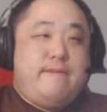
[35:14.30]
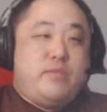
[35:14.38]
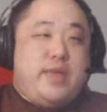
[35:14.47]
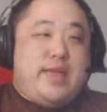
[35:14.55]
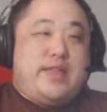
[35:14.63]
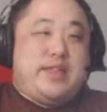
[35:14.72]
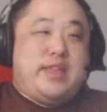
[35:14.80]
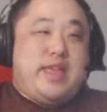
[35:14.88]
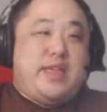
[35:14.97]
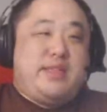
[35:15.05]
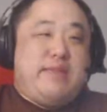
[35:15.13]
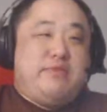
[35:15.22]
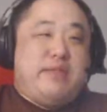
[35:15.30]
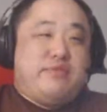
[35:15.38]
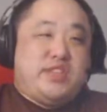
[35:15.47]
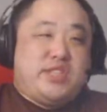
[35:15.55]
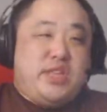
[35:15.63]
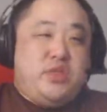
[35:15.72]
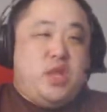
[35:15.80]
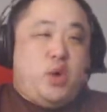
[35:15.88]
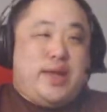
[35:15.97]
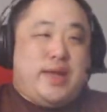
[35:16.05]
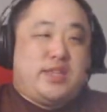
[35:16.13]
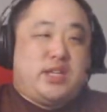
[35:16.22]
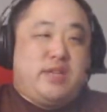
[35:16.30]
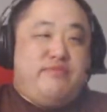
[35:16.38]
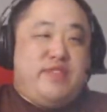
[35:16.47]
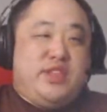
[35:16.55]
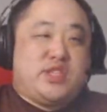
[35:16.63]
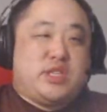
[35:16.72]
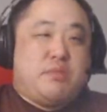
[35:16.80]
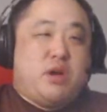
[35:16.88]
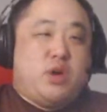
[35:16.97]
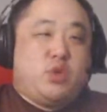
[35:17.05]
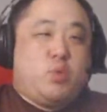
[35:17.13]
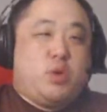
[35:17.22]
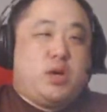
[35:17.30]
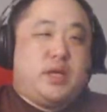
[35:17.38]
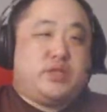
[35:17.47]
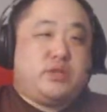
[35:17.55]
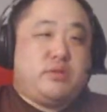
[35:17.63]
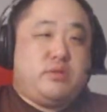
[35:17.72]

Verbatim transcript: And, and even if they said no, you have to convince them otherwise.